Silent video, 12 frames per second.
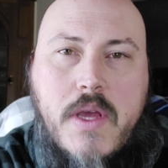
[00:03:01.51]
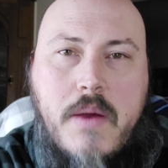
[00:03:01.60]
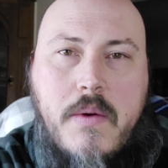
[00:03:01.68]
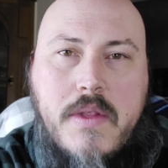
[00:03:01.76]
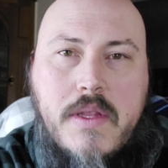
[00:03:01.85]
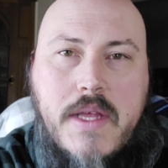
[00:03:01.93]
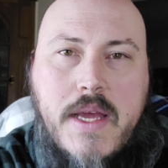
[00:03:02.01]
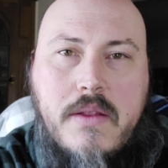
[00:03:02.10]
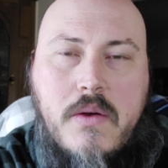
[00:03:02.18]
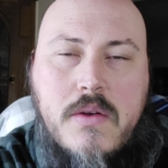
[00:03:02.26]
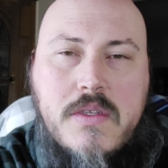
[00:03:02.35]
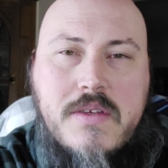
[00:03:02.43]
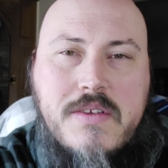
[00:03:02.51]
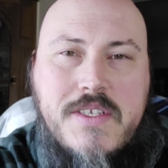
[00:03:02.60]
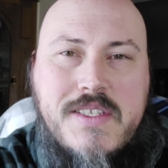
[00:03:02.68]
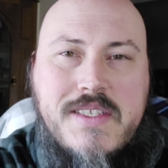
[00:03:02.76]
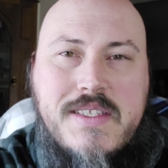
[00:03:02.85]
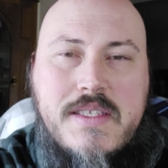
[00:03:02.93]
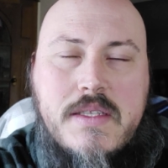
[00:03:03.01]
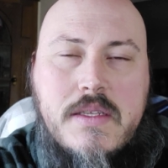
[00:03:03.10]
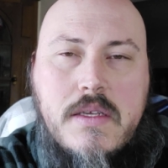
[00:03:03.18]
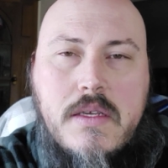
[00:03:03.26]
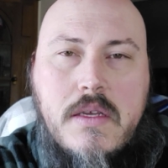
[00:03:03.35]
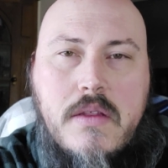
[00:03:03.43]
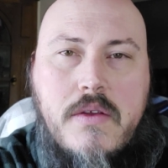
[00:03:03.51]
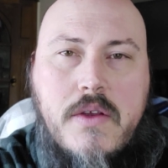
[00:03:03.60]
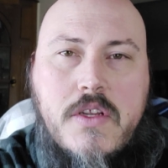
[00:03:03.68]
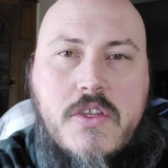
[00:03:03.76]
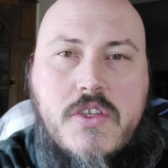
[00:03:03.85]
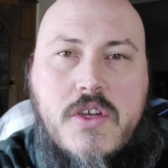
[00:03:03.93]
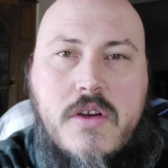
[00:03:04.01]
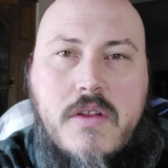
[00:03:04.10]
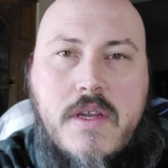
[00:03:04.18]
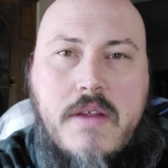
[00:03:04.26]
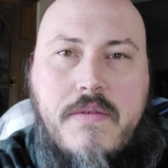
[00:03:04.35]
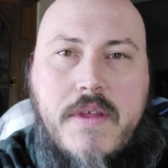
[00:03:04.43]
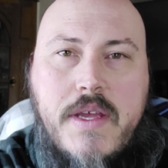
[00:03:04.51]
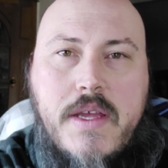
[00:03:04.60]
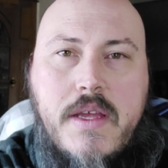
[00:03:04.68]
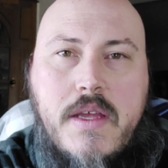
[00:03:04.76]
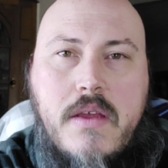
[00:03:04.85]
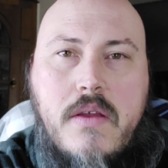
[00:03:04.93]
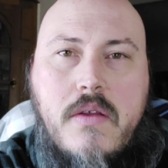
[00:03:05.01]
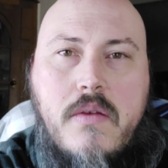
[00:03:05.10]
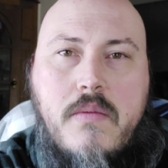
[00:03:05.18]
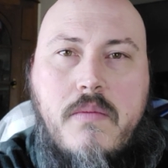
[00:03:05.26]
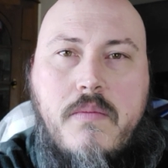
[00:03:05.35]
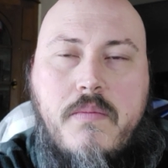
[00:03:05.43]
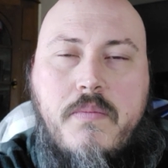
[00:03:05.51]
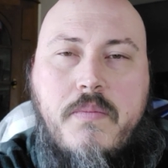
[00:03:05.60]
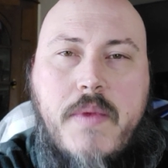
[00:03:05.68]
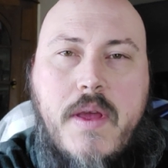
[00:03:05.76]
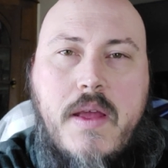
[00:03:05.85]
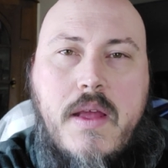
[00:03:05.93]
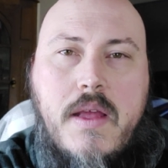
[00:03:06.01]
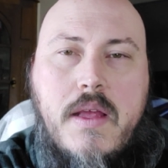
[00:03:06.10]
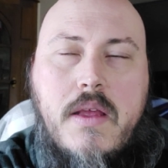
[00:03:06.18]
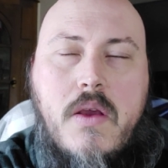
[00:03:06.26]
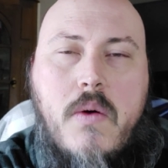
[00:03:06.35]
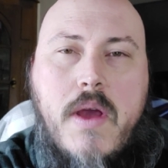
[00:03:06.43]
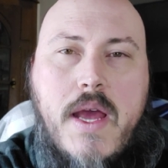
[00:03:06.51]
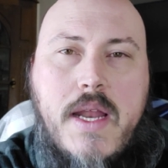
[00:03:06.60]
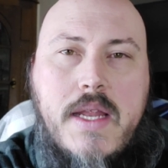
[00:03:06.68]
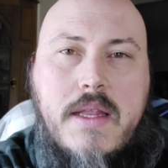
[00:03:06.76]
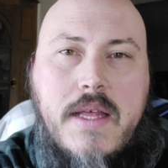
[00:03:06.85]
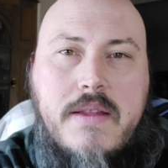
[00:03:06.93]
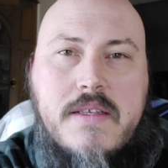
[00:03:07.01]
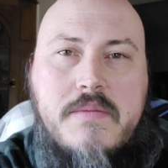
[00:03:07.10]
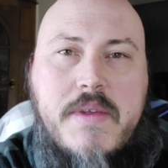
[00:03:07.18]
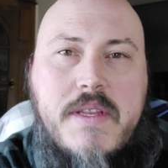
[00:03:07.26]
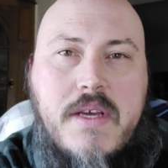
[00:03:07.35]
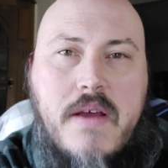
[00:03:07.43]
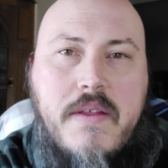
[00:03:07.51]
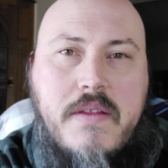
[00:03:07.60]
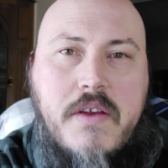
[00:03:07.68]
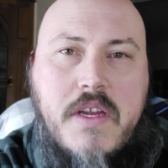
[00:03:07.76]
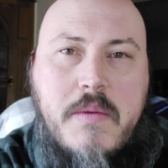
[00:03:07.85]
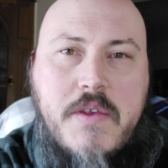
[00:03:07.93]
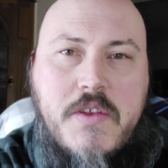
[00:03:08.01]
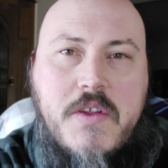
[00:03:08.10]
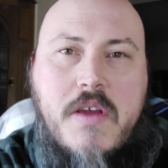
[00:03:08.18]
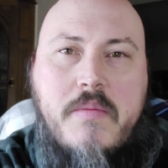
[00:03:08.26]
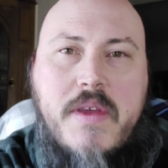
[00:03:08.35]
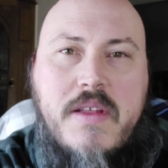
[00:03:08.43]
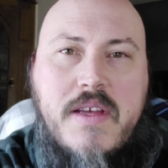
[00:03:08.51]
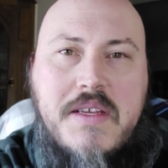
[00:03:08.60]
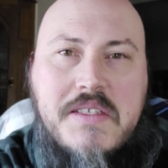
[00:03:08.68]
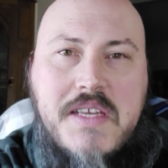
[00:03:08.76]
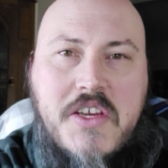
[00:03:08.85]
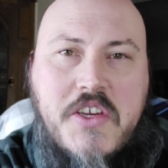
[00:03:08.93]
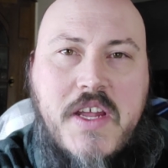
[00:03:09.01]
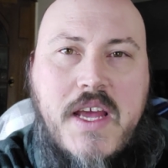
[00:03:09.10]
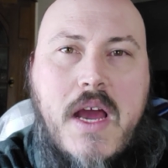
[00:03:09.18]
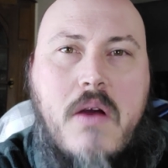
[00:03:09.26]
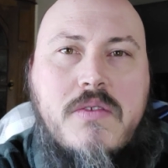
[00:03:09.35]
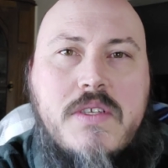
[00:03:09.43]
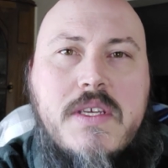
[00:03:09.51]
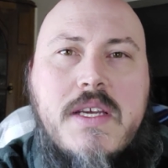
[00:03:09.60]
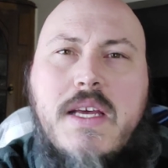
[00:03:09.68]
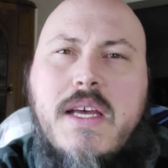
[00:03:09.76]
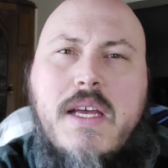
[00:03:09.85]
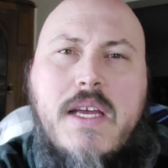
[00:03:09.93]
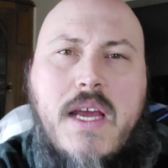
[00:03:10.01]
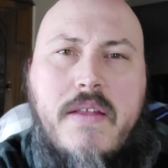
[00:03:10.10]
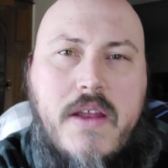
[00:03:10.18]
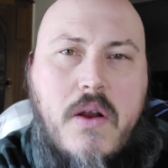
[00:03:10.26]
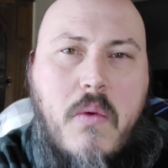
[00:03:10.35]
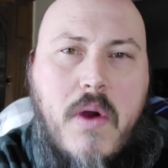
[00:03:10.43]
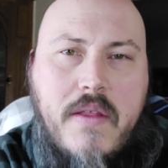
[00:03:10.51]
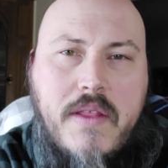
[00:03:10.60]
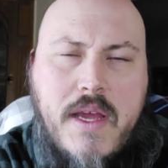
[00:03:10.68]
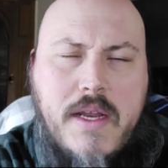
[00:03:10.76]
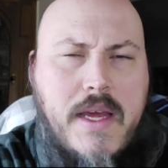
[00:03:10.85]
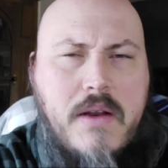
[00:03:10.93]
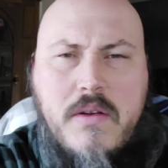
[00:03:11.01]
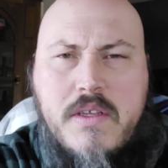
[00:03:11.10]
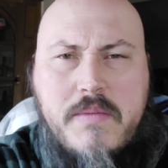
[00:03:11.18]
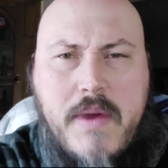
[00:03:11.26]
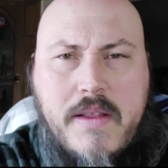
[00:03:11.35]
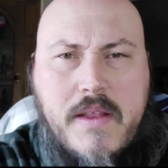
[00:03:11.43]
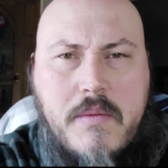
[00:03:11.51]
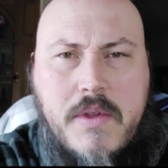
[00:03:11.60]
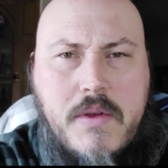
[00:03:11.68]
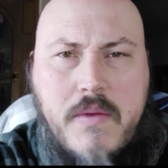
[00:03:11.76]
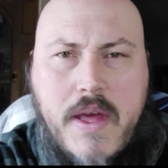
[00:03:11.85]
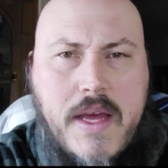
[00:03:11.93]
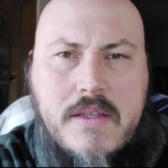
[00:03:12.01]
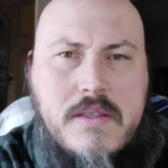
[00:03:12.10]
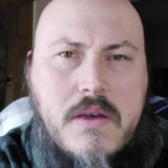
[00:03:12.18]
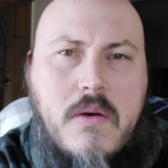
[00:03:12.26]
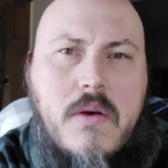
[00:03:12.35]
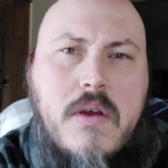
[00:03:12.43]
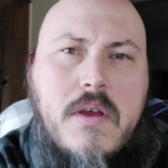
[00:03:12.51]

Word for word: with the landlords they're just they're concerned that if they go ahead and let this be done that they're going to be stuck being like section 8 housing and they don't want that and I don't expect them to do that so